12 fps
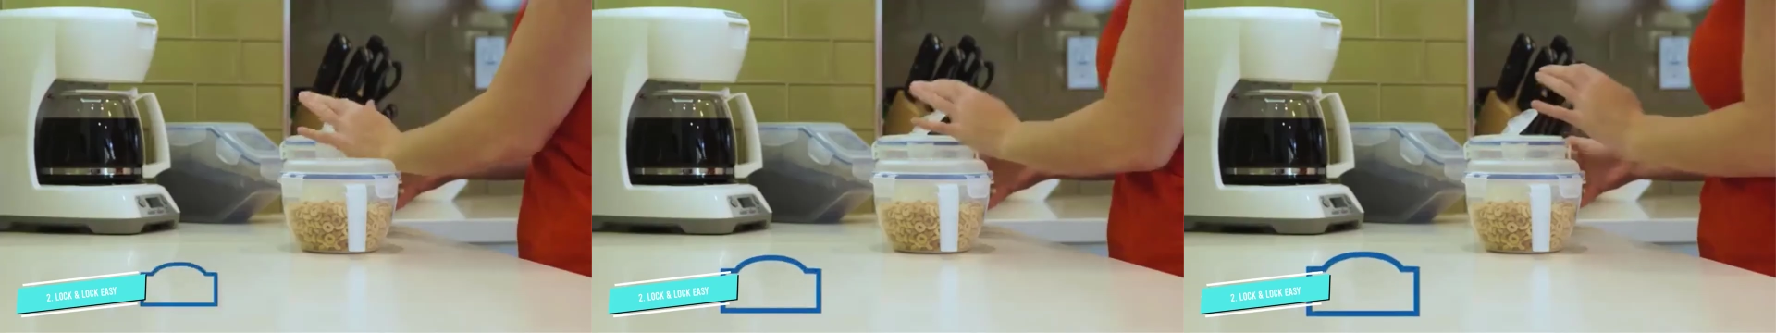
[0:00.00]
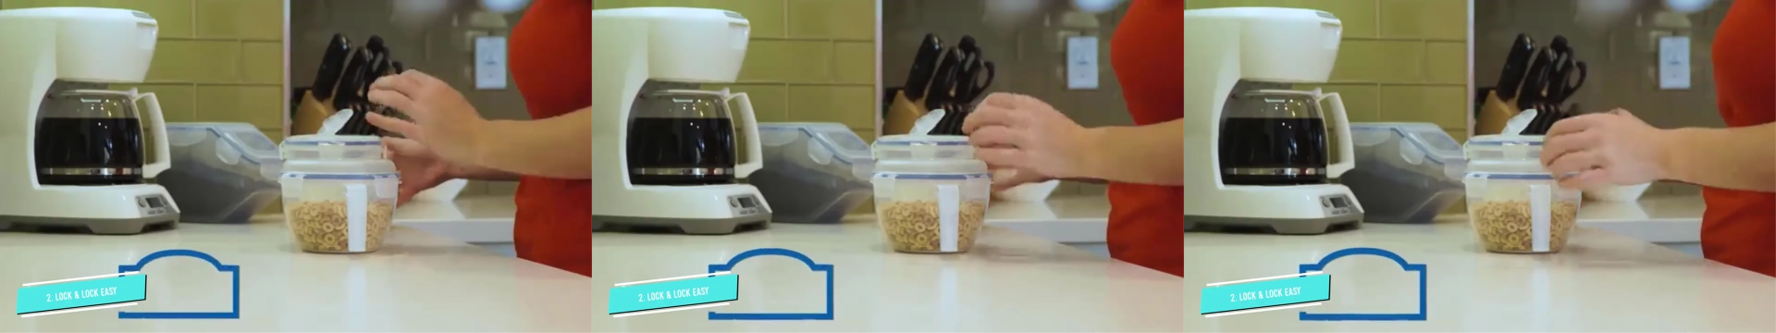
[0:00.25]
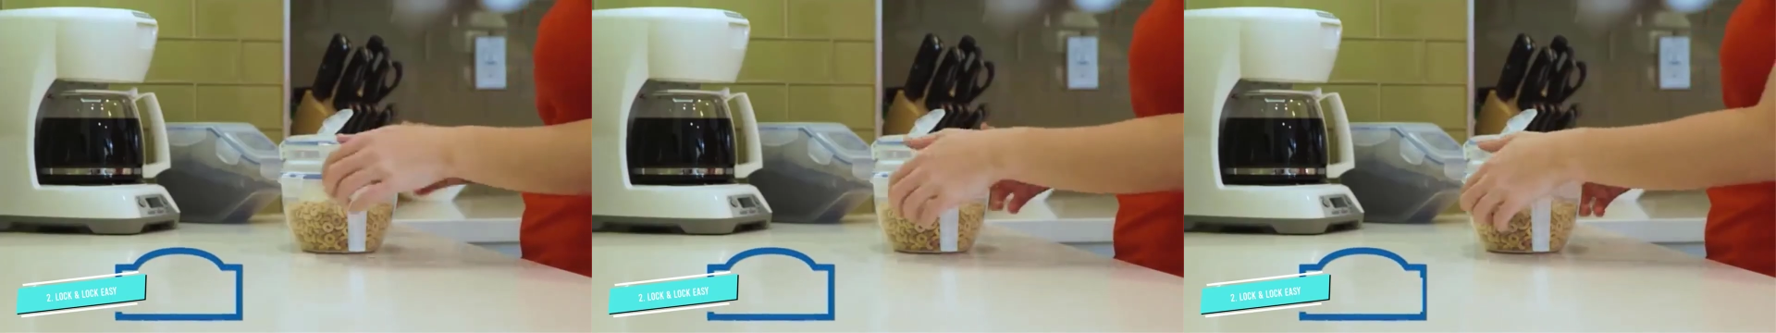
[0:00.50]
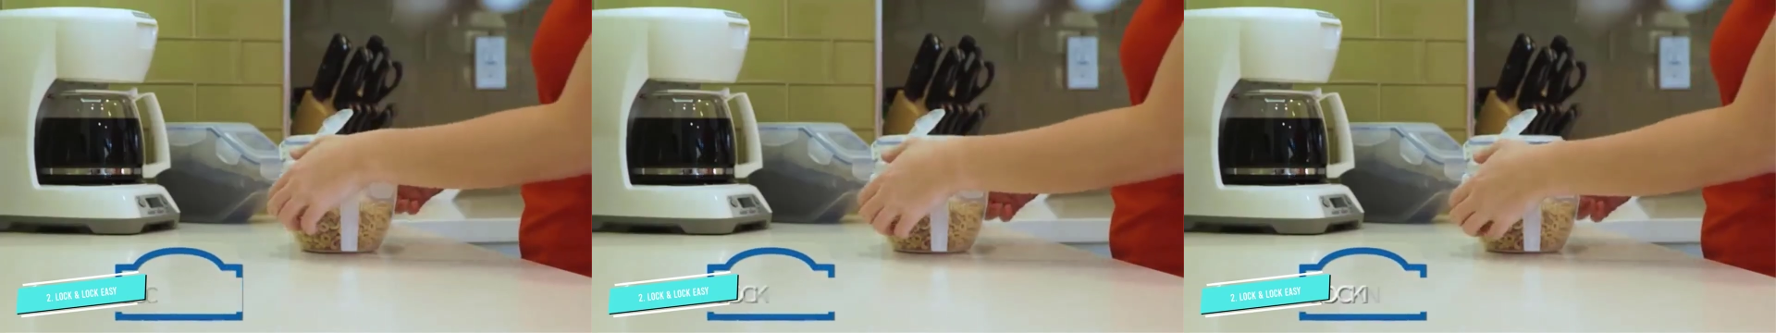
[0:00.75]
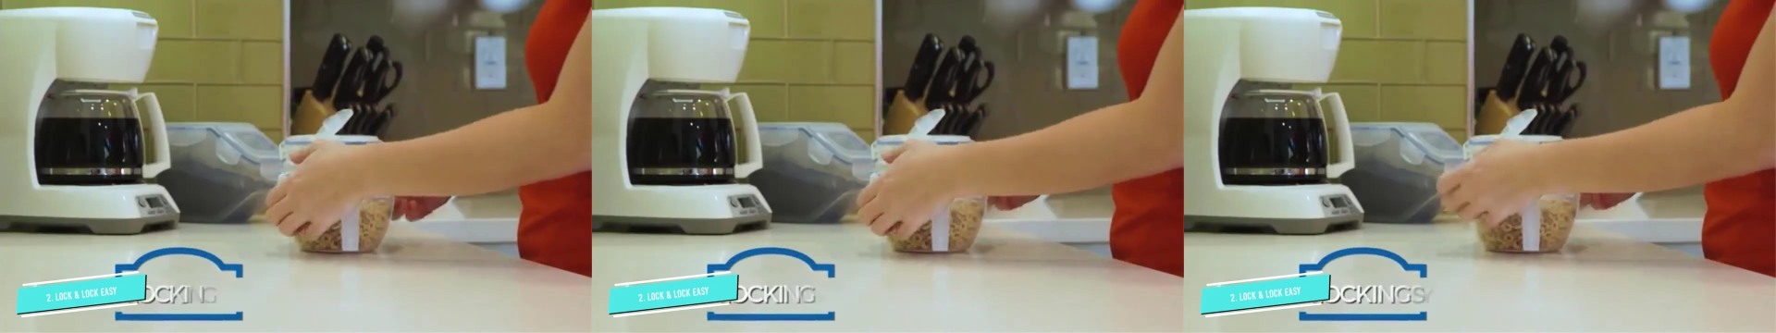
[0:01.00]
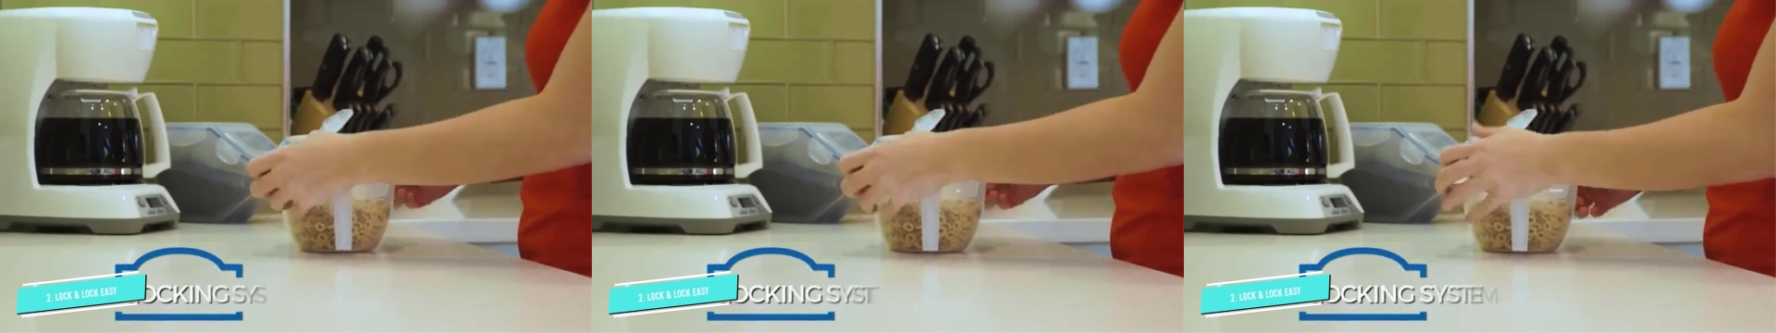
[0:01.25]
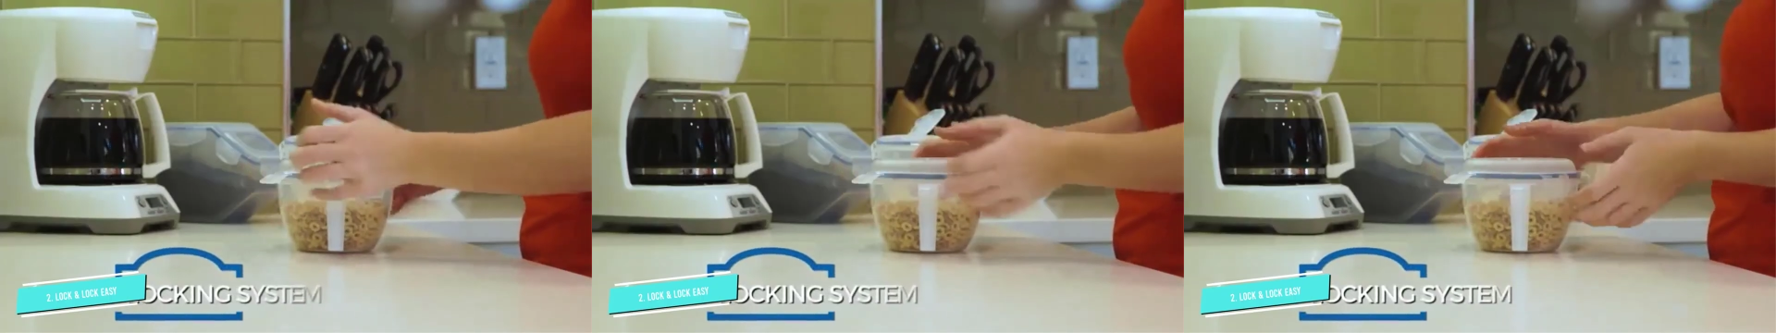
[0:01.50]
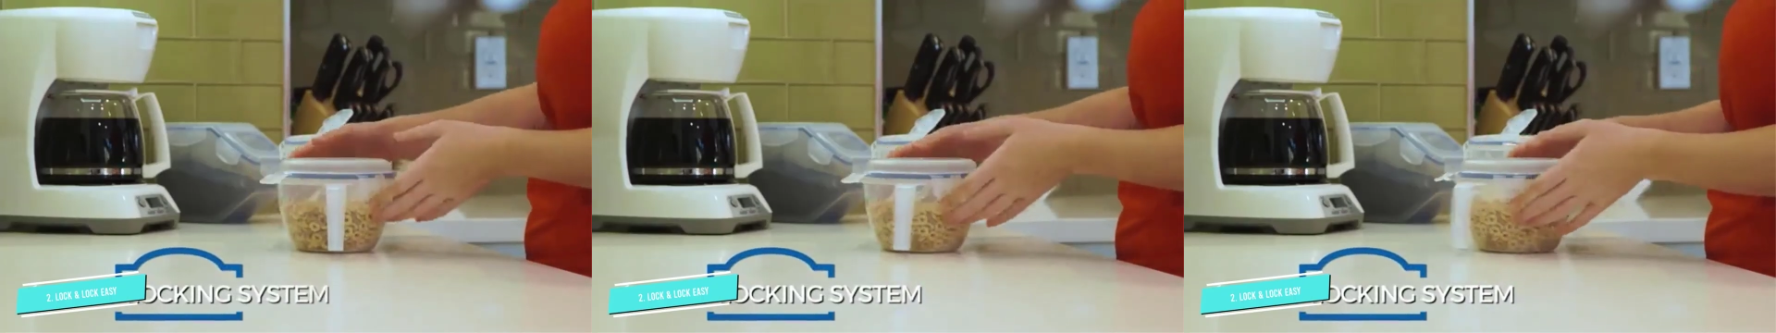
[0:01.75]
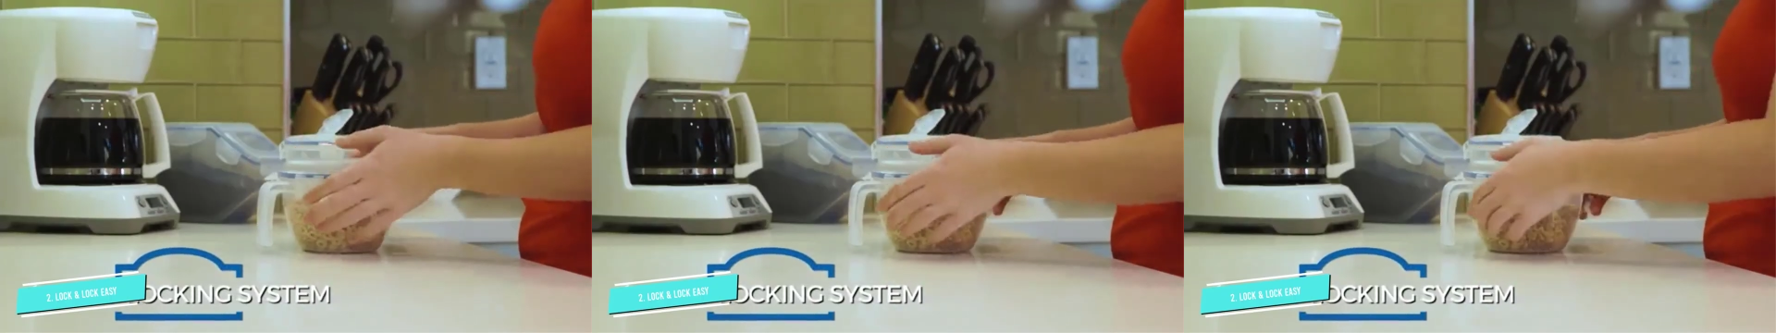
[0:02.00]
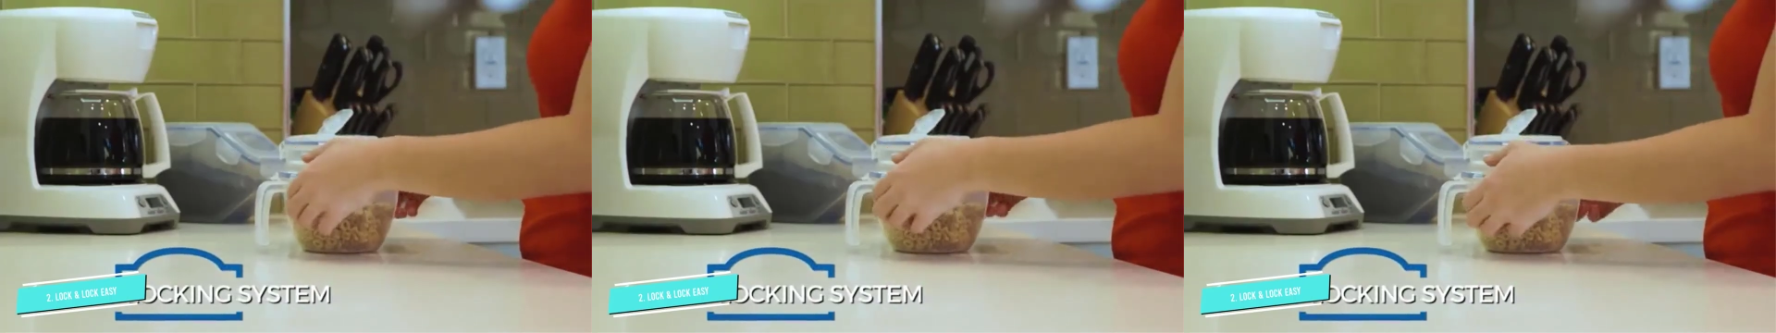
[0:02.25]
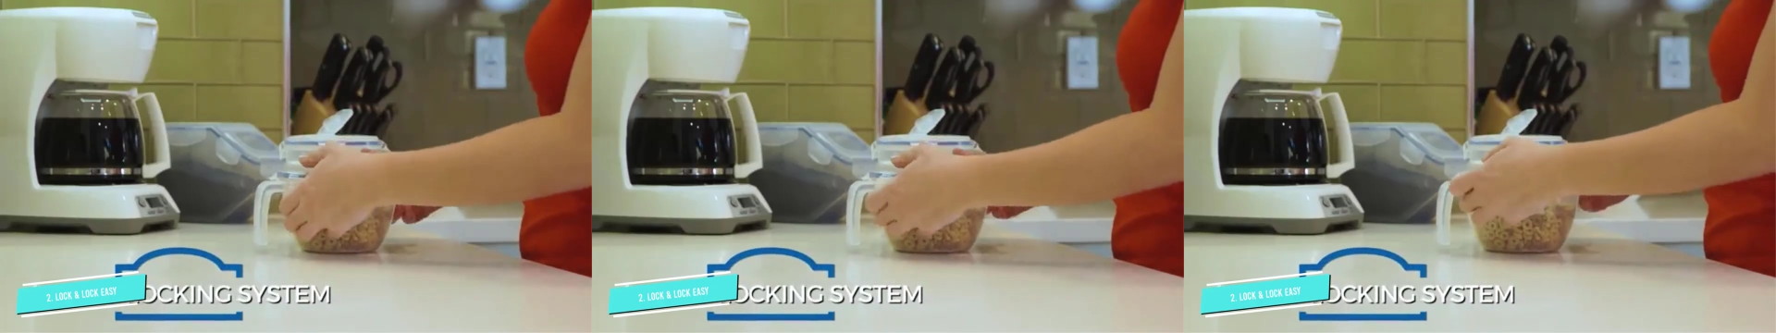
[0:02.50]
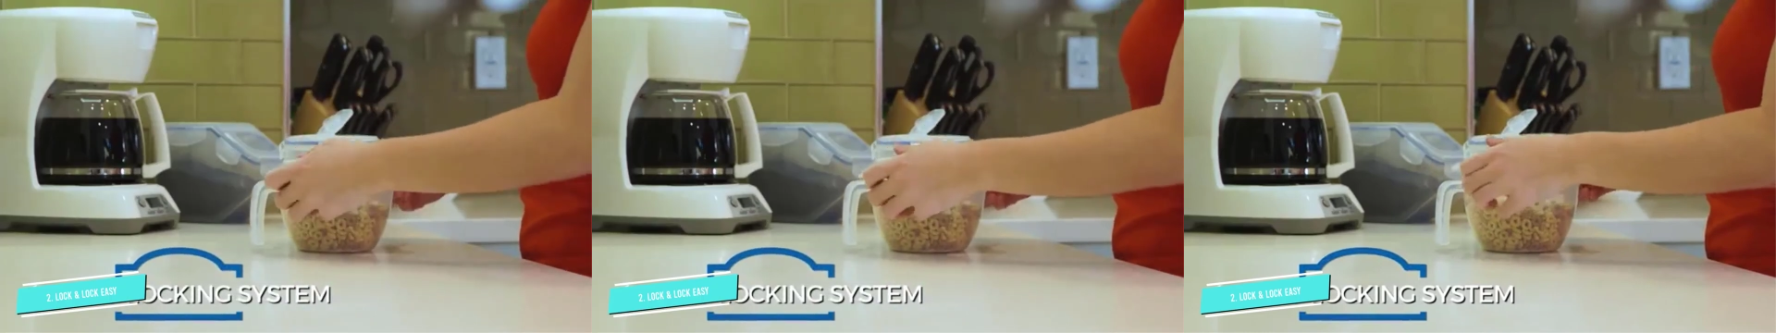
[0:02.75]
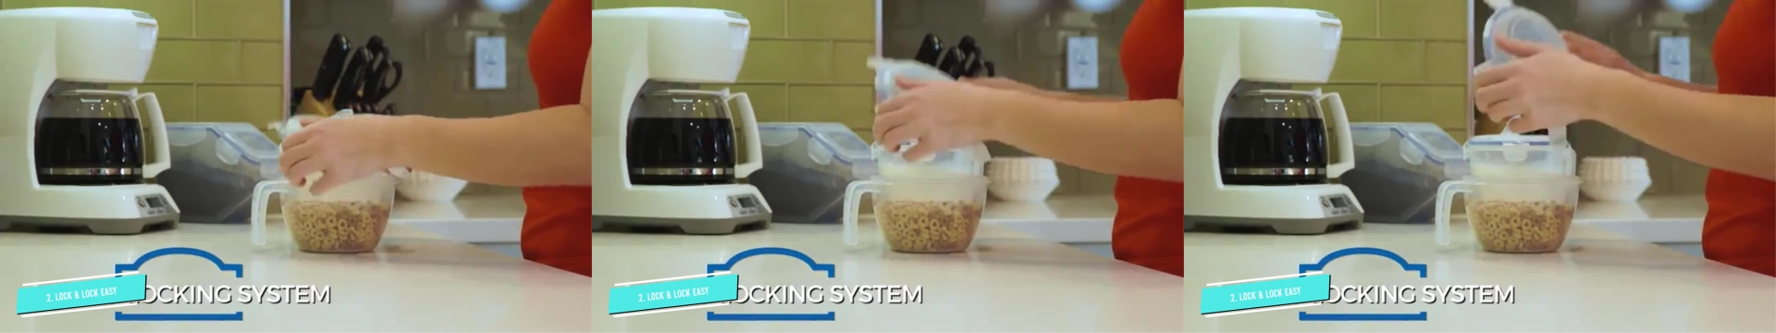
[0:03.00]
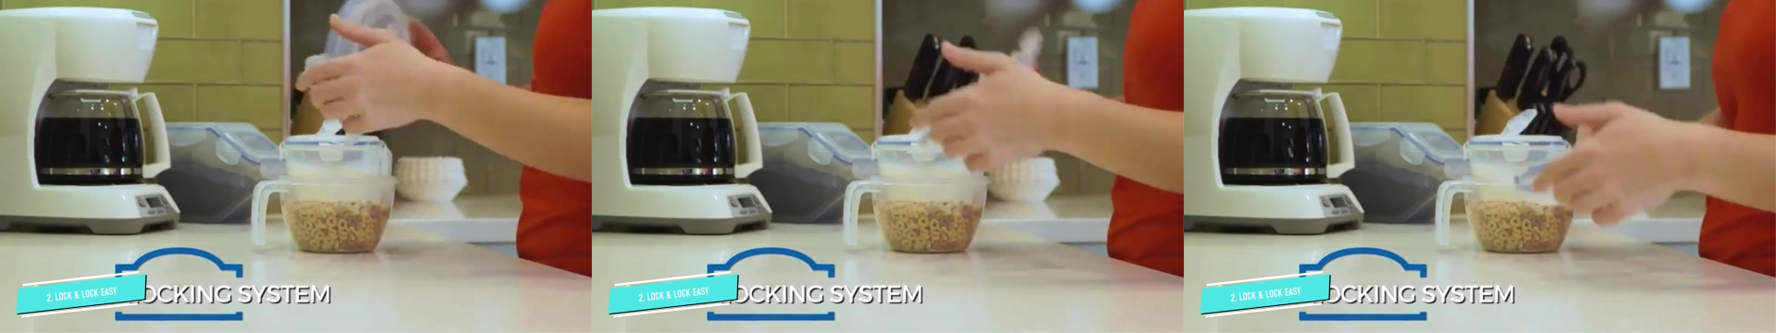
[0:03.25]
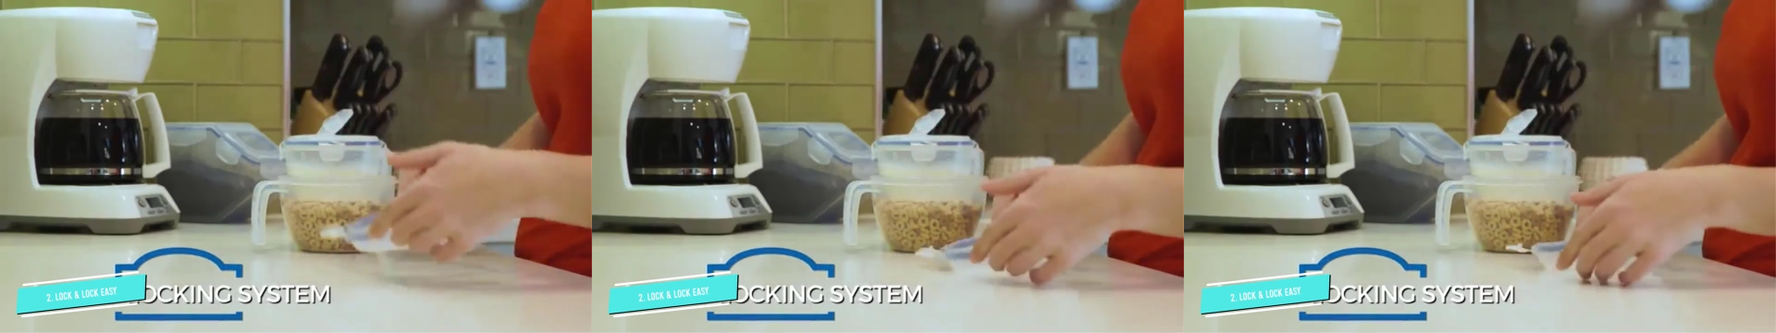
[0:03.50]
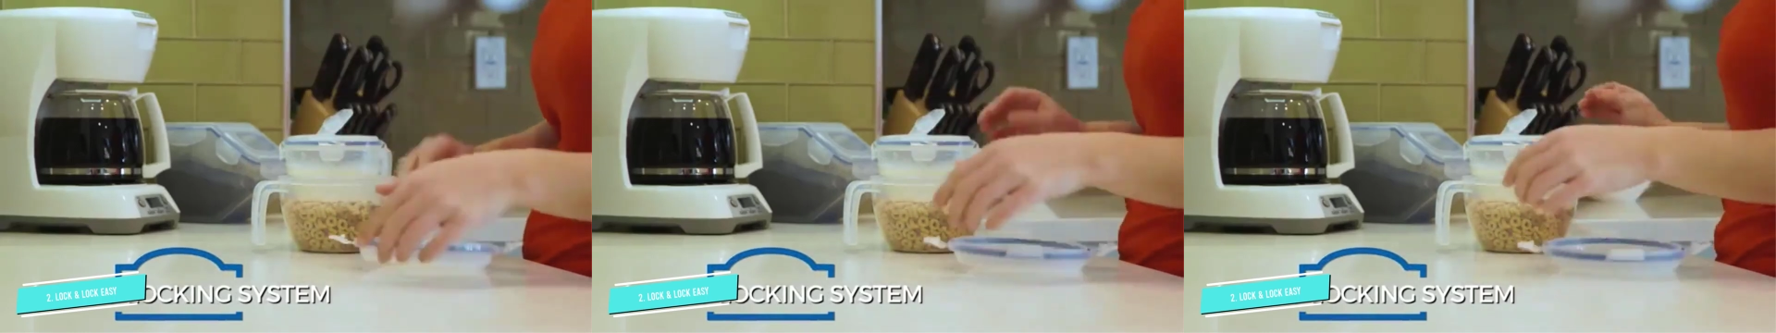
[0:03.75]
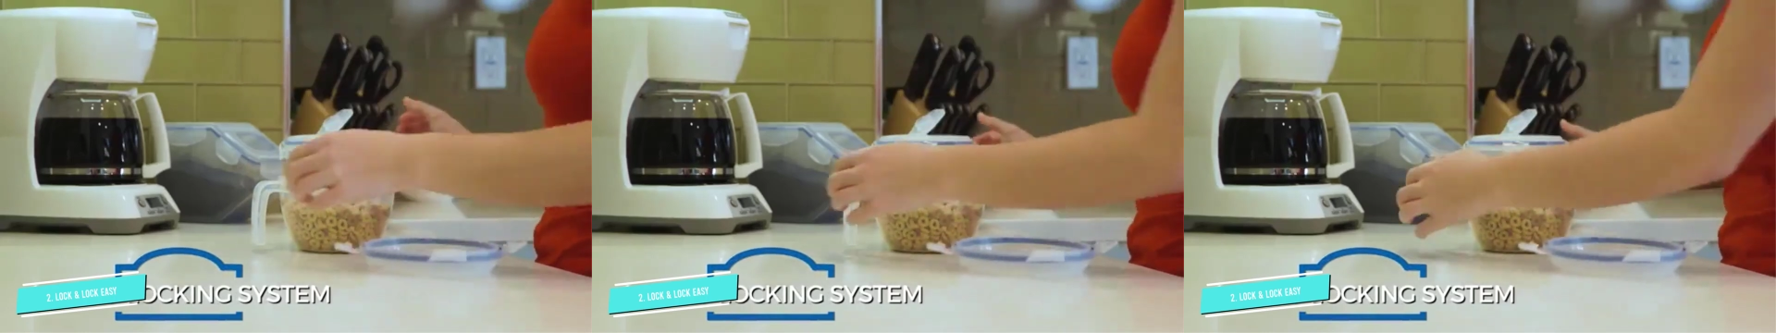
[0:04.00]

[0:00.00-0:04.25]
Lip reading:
(no speaker visible)